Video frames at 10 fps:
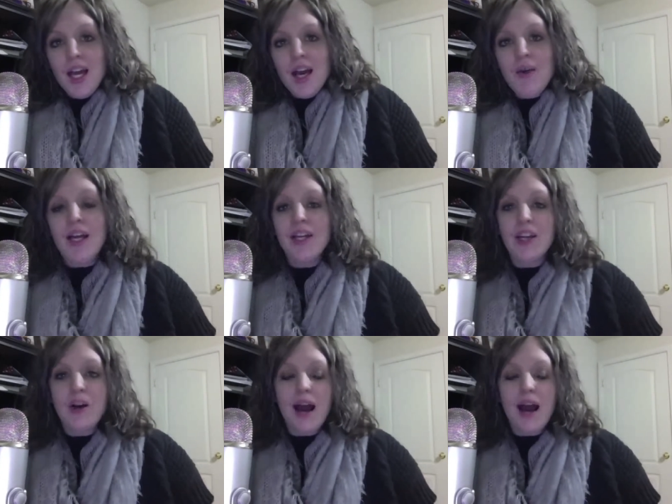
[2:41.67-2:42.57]
Well, you
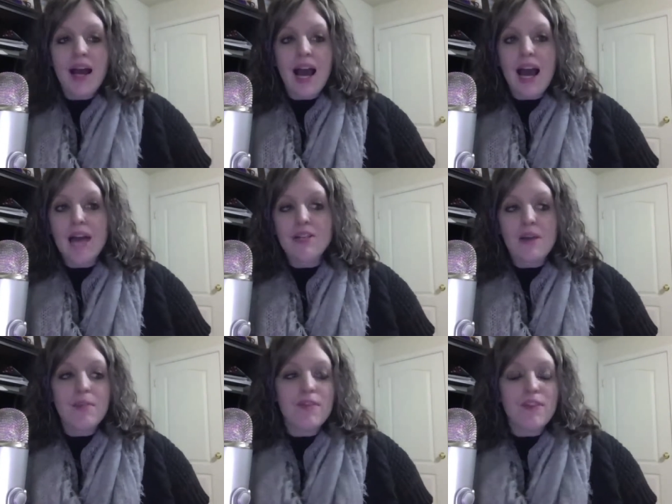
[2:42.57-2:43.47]
know, I, I
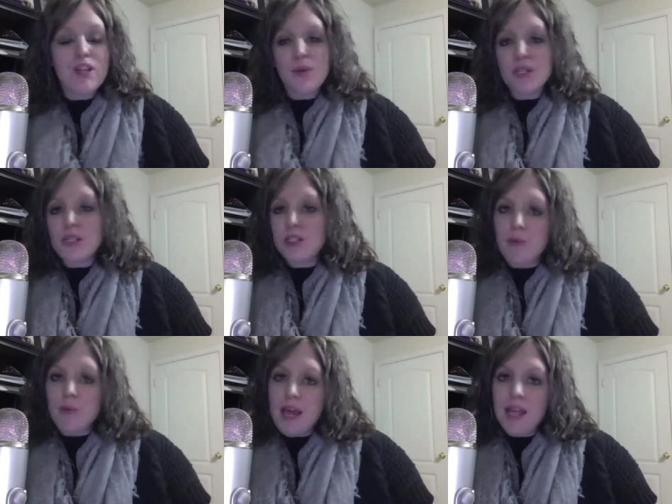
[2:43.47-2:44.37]
I'm the first person to
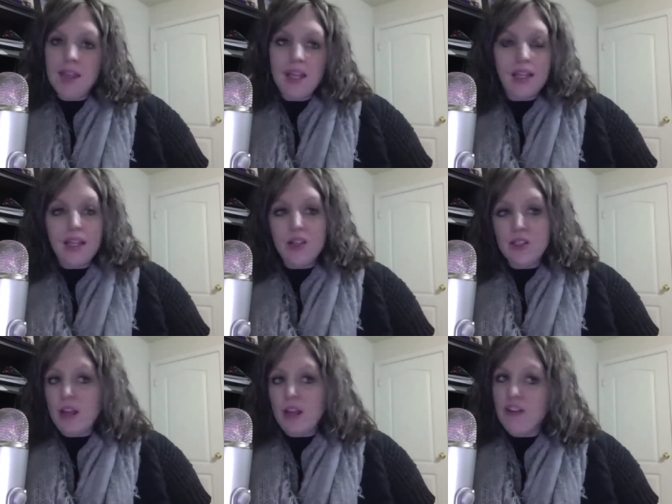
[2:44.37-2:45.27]
admit that legal
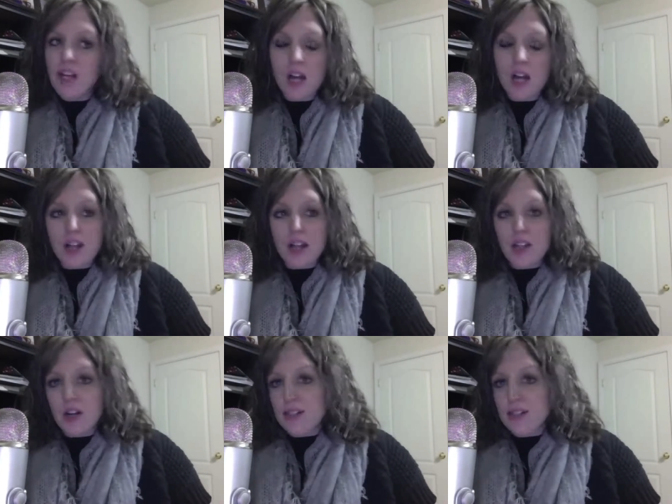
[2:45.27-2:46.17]
stuff and contracts
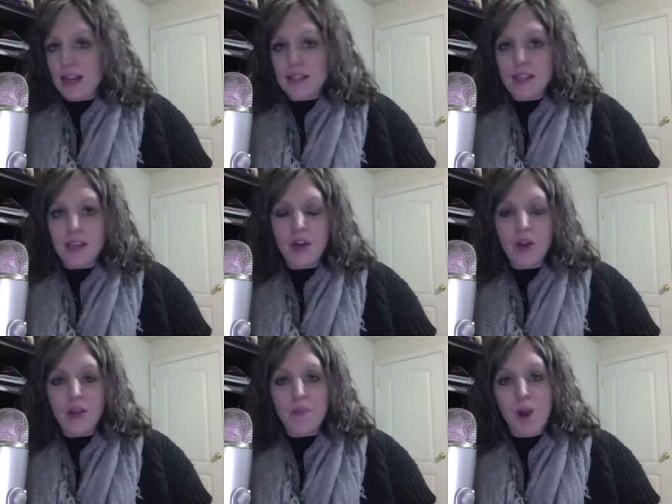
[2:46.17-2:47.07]
aren't sexy. You know,
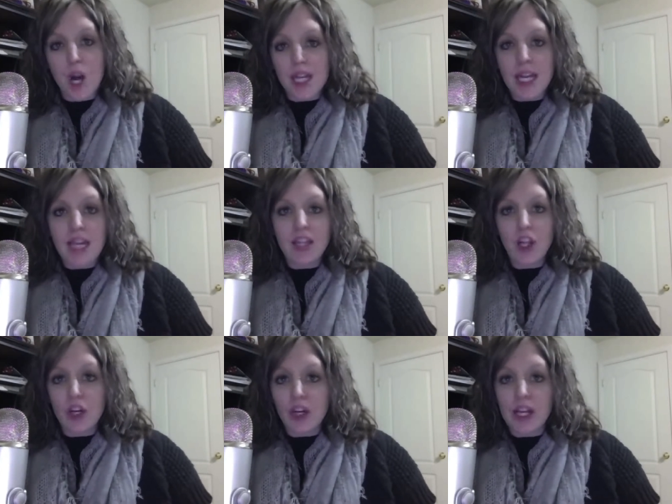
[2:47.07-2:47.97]
the marketing and the
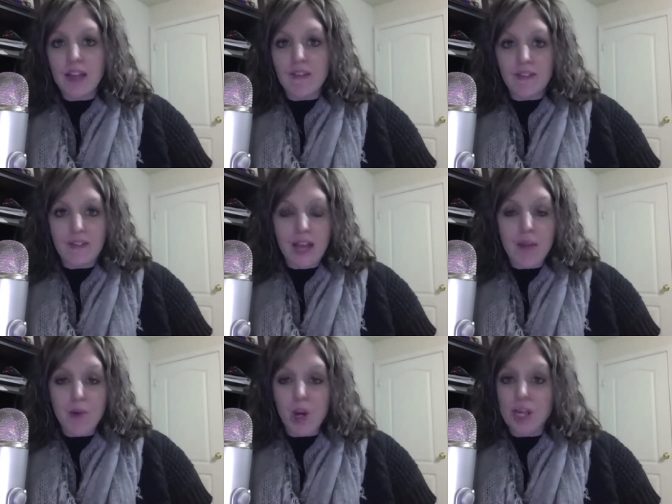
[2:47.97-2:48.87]
learning of the
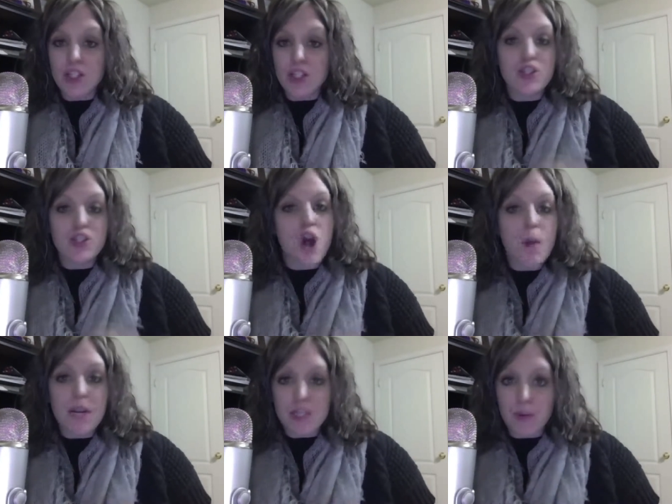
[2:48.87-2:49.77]
camera is so
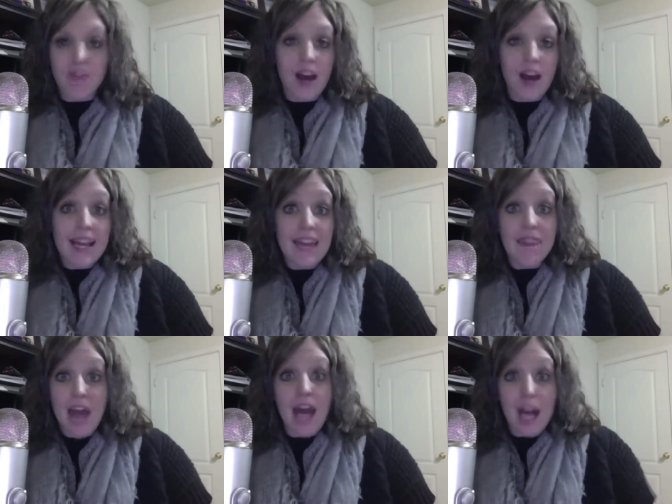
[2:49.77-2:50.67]
much more fun. I get
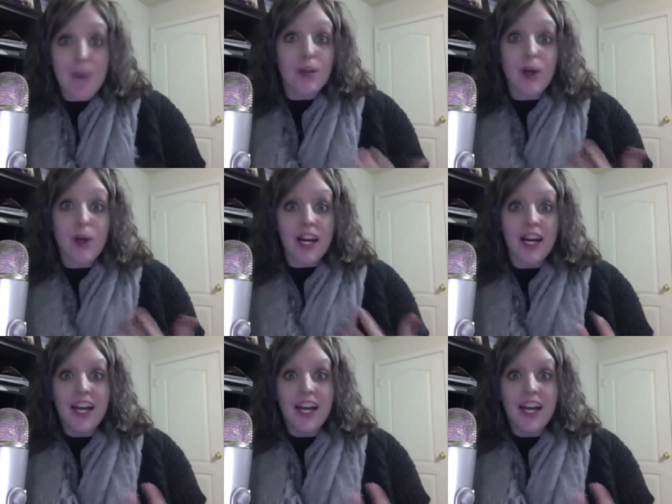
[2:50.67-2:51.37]
that, and I'm a lawyer,